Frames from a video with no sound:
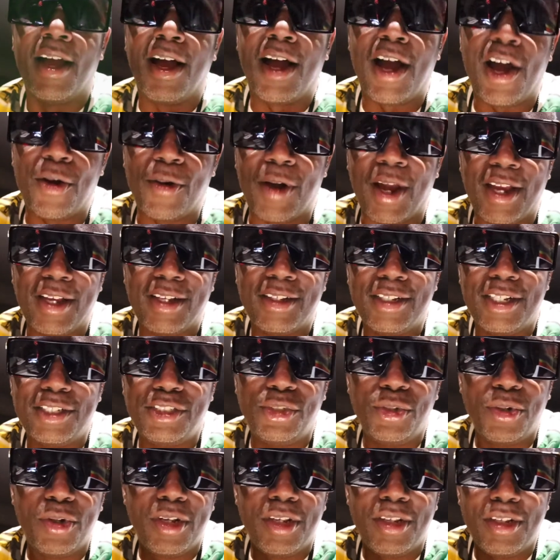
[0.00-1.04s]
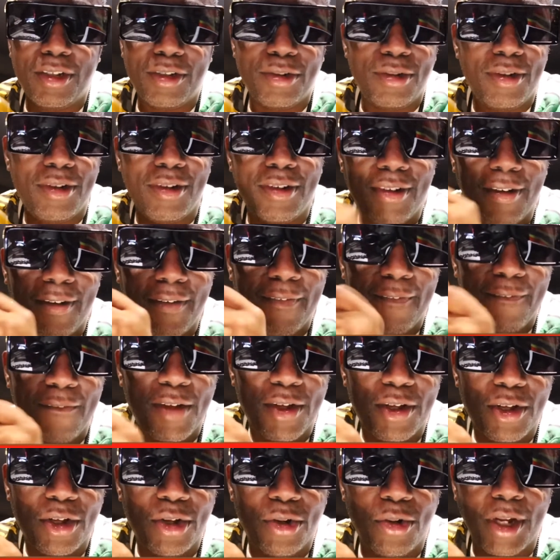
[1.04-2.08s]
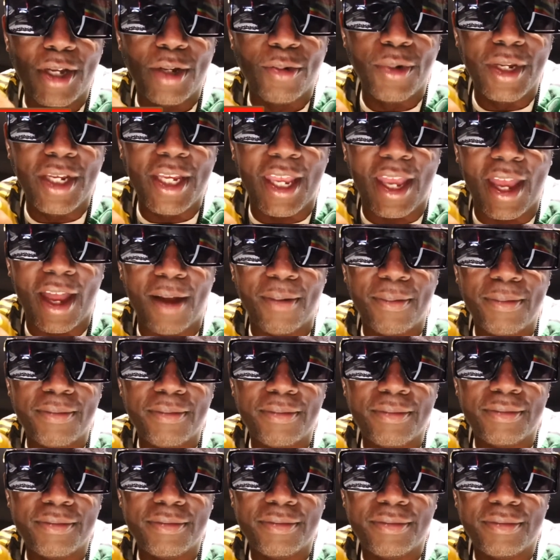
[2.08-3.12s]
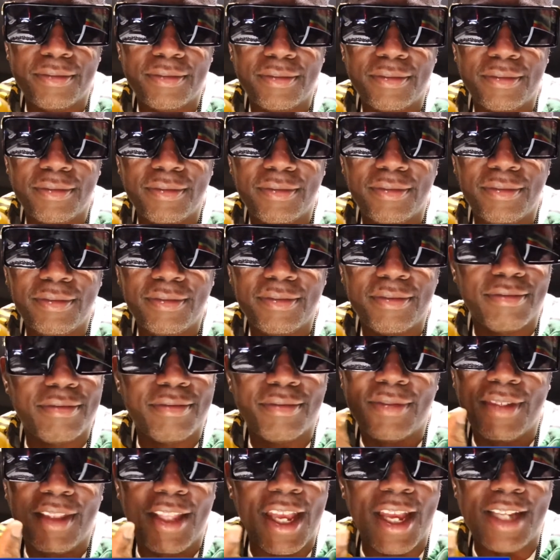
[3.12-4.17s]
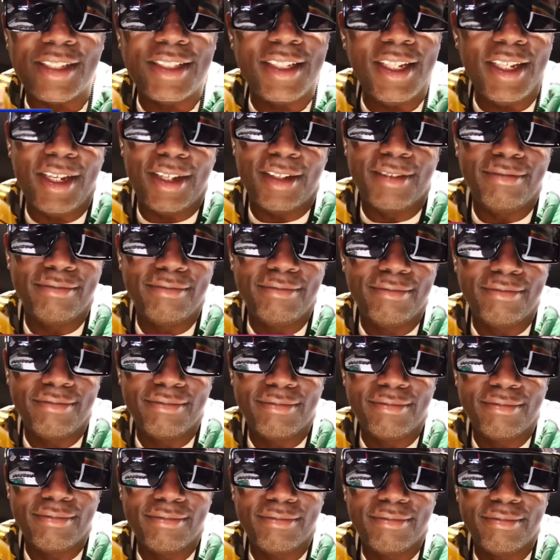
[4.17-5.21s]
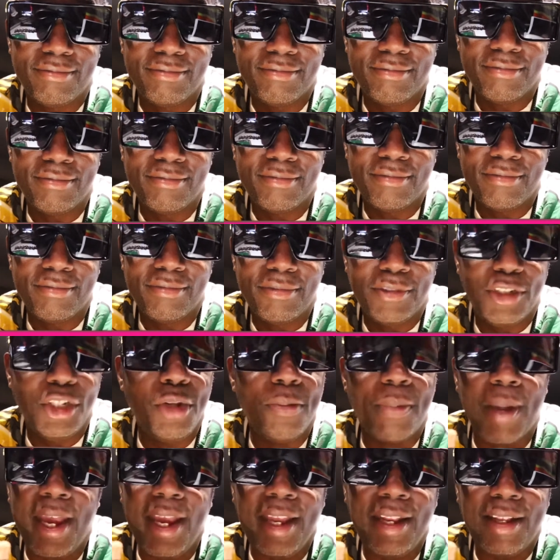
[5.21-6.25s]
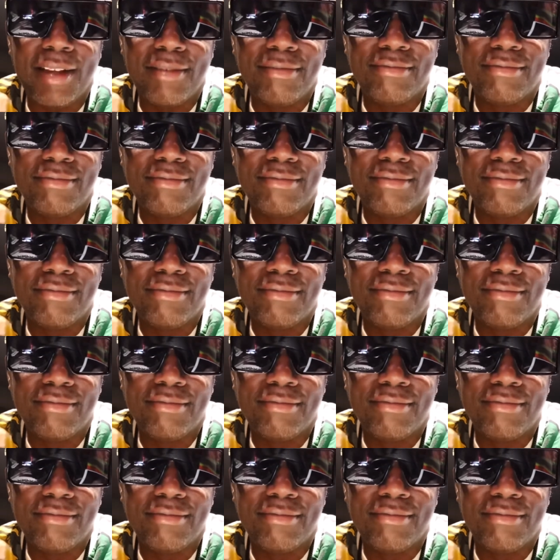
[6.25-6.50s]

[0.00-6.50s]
All right, let's do a little quick recap. That's it. You made it.